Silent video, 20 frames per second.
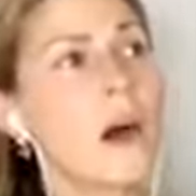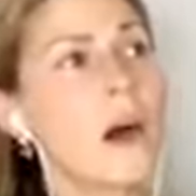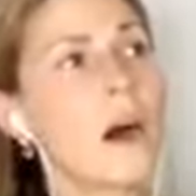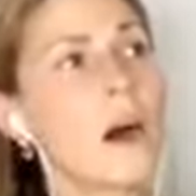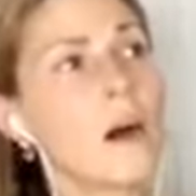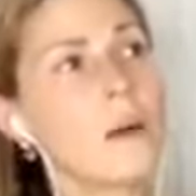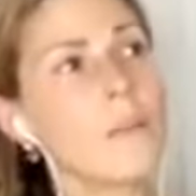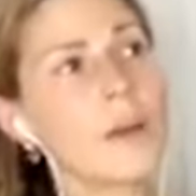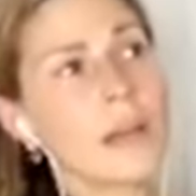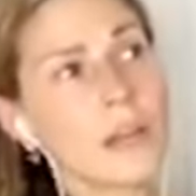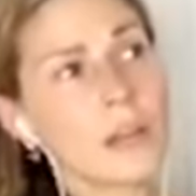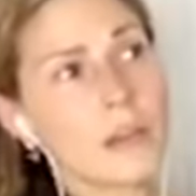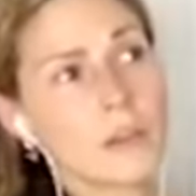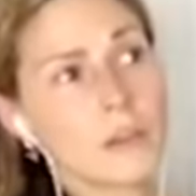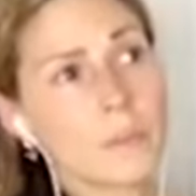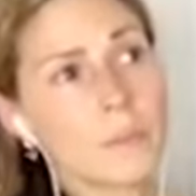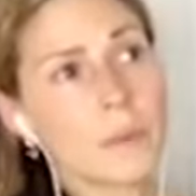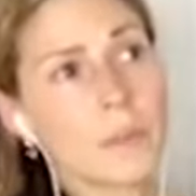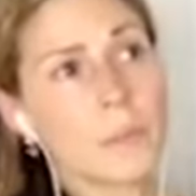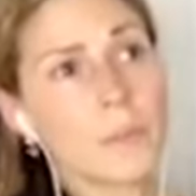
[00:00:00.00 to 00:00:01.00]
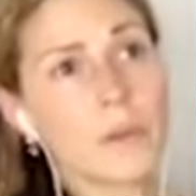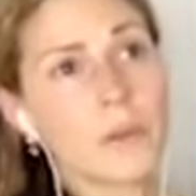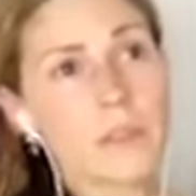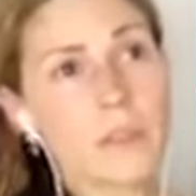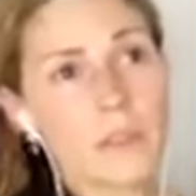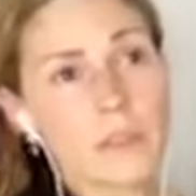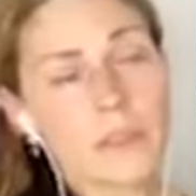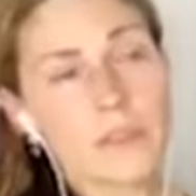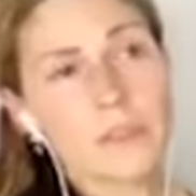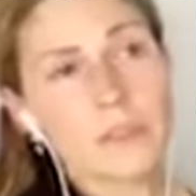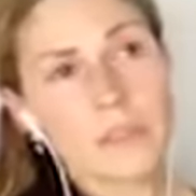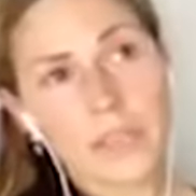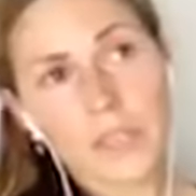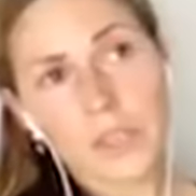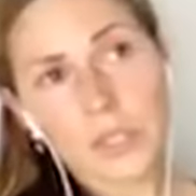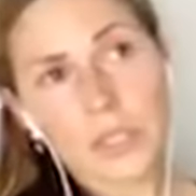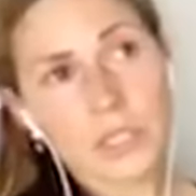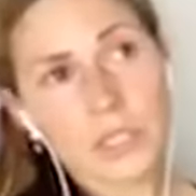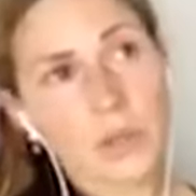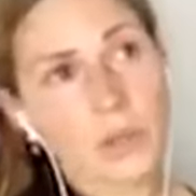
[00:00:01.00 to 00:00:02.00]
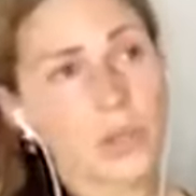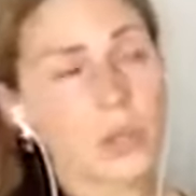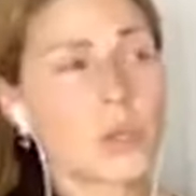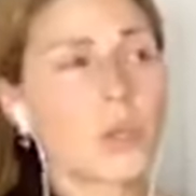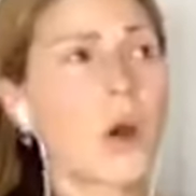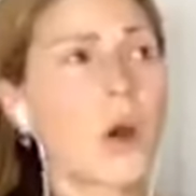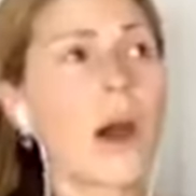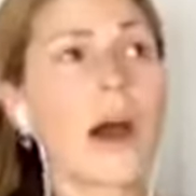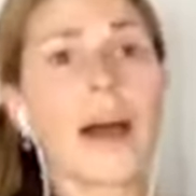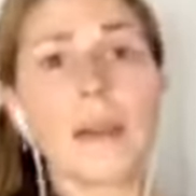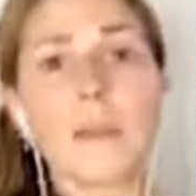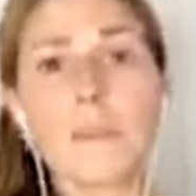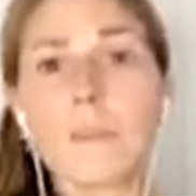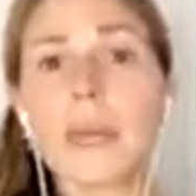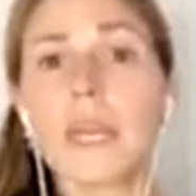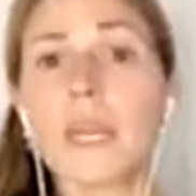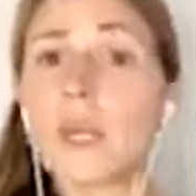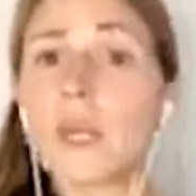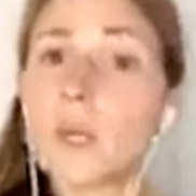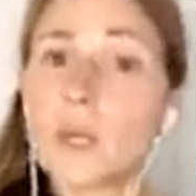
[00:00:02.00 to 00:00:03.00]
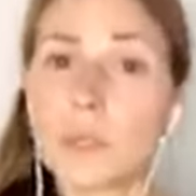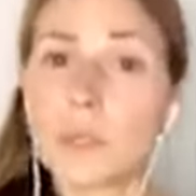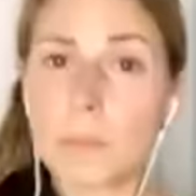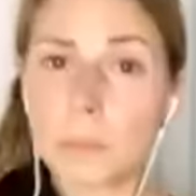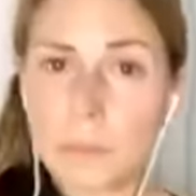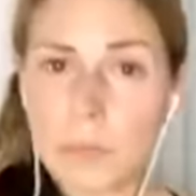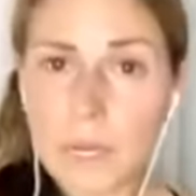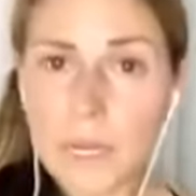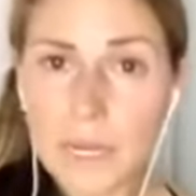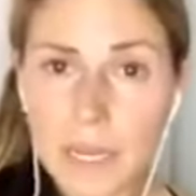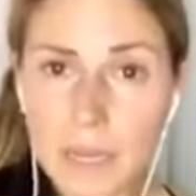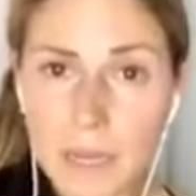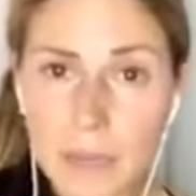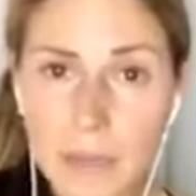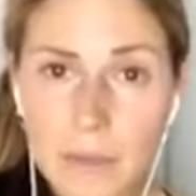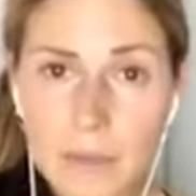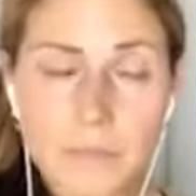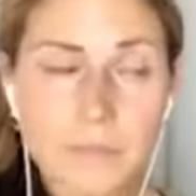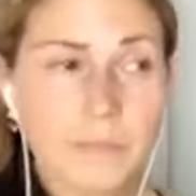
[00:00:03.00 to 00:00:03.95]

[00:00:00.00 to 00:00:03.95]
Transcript: A lot of people, they just tell I make good money,